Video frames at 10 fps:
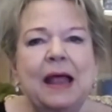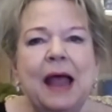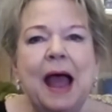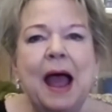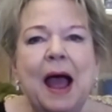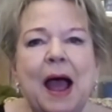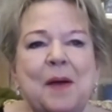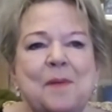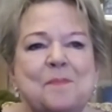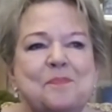was I? In
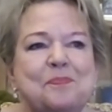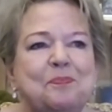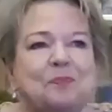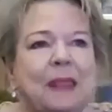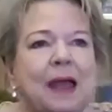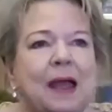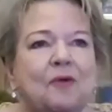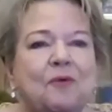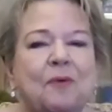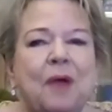Niagara Falls.
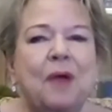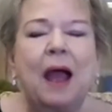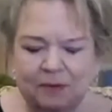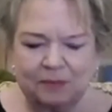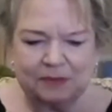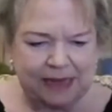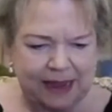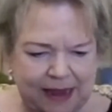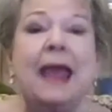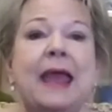I had to stop and
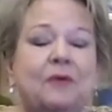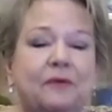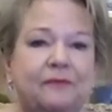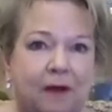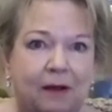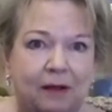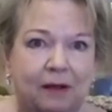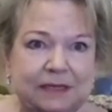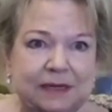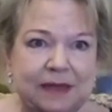think where all
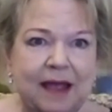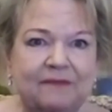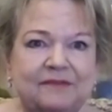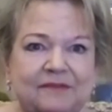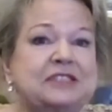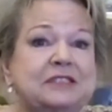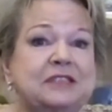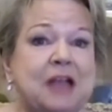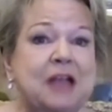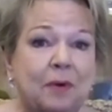I've been.
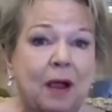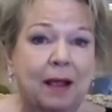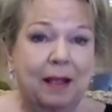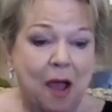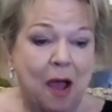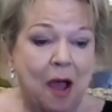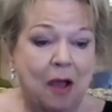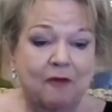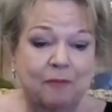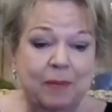In Niagara
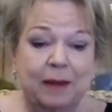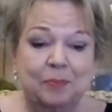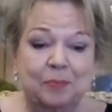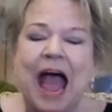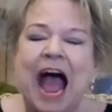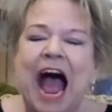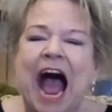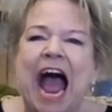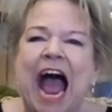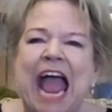Falls, doing a
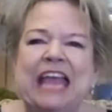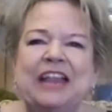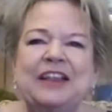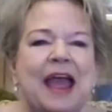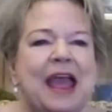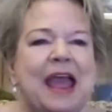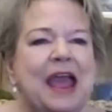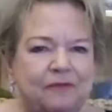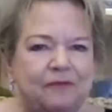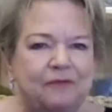program for the New
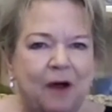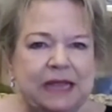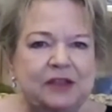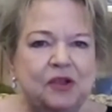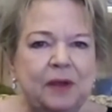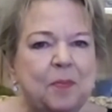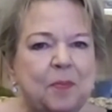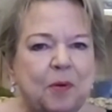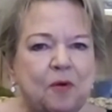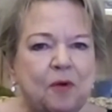York Tourism
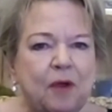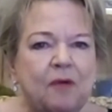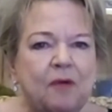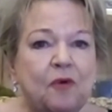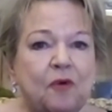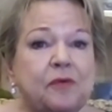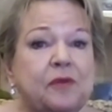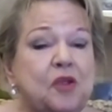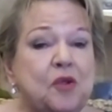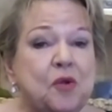Association.